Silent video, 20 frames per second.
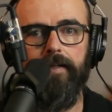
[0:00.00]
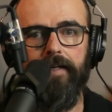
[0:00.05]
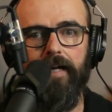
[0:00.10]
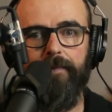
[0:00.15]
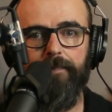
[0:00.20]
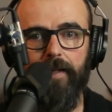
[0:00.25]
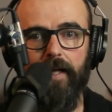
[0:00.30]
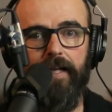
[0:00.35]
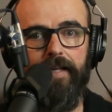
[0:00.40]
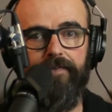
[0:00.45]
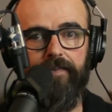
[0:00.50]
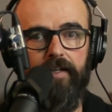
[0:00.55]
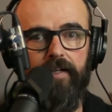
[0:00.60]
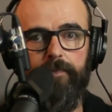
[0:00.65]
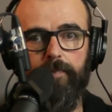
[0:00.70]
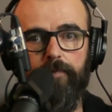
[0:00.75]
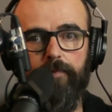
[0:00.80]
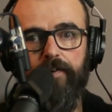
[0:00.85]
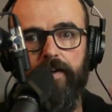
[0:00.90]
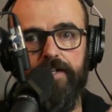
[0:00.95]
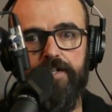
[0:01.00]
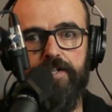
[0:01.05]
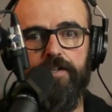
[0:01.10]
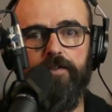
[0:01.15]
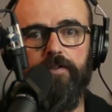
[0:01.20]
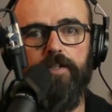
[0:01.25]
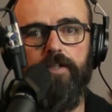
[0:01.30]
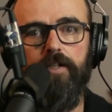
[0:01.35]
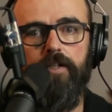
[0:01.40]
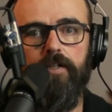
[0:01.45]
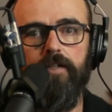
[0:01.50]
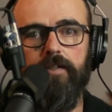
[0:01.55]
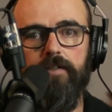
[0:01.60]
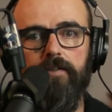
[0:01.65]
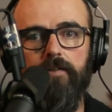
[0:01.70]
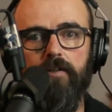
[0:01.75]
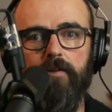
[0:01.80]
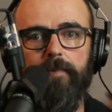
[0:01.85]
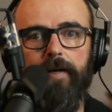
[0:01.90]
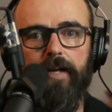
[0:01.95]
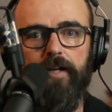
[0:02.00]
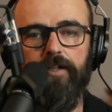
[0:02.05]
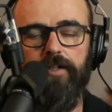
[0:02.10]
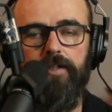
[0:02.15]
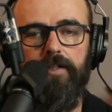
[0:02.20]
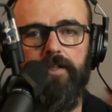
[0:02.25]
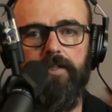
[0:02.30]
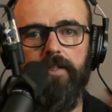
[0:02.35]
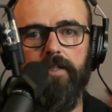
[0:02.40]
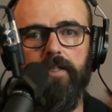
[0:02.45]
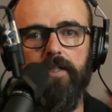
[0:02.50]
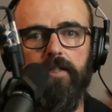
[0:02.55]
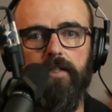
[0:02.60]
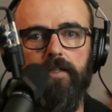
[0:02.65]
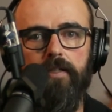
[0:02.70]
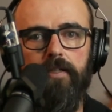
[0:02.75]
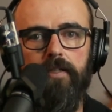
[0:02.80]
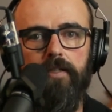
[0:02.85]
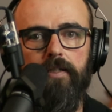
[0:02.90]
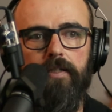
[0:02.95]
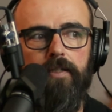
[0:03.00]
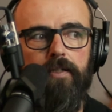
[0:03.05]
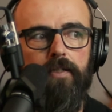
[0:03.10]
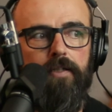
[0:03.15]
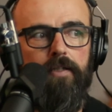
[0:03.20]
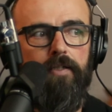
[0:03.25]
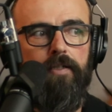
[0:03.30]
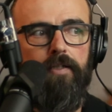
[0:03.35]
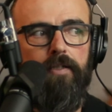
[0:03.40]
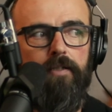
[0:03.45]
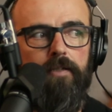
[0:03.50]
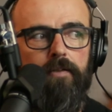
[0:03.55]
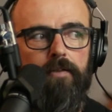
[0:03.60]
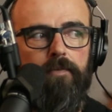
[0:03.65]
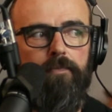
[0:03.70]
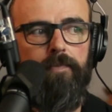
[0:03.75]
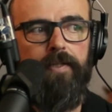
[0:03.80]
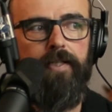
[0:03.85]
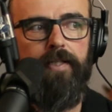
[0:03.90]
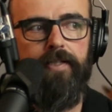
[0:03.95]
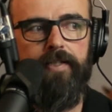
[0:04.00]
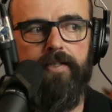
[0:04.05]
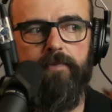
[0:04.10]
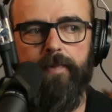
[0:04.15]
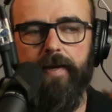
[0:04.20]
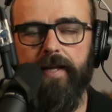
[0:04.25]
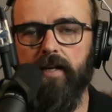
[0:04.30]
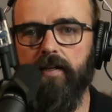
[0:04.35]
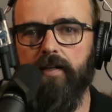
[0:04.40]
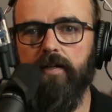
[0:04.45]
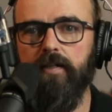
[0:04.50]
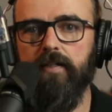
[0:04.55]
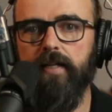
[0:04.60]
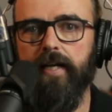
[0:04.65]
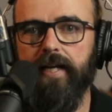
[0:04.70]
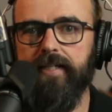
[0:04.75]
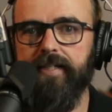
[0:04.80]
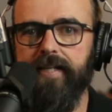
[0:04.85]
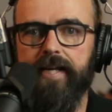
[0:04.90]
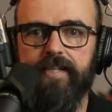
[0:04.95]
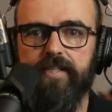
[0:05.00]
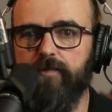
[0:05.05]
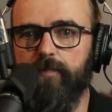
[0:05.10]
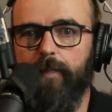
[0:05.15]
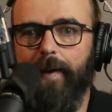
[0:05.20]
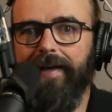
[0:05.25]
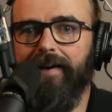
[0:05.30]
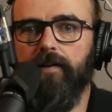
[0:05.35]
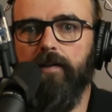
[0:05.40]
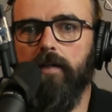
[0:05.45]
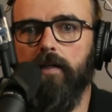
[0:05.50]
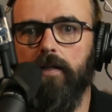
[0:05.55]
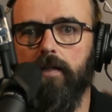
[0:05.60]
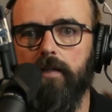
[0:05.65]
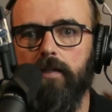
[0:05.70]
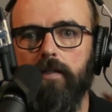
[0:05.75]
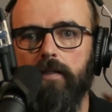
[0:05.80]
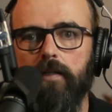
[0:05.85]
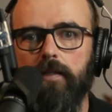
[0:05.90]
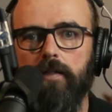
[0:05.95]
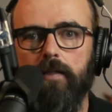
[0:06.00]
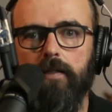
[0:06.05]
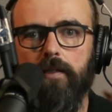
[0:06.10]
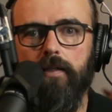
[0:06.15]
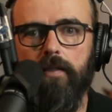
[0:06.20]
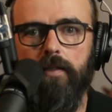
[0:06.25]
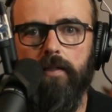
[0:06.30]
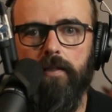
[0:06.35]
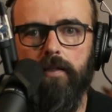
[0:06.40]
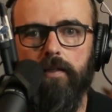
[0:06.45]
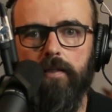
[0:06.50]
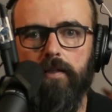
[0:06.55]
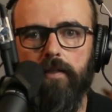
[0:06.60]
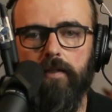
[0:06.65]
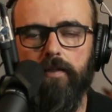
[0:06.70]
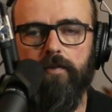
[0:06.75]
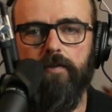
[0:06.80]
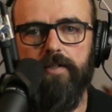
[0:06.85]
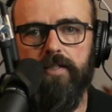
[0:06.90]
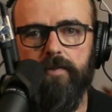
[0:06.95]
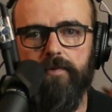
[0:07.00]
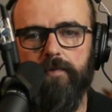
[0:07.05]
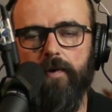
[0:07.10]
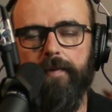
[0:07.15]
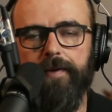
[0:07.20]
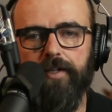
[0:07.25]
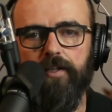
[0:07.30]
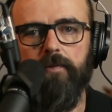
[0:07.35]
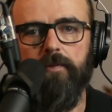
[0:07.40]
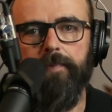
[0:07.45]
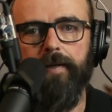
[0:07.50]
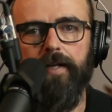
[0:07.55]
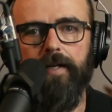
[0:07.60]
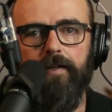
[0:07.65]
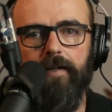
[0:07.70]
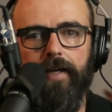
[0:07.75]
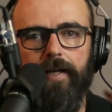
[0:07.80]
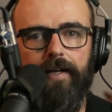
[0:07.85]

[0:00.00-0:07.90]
And I'm not even a professional cook, nor am I a good cook. But that just made it look like it tastes better. And of course, that's probably cooked better.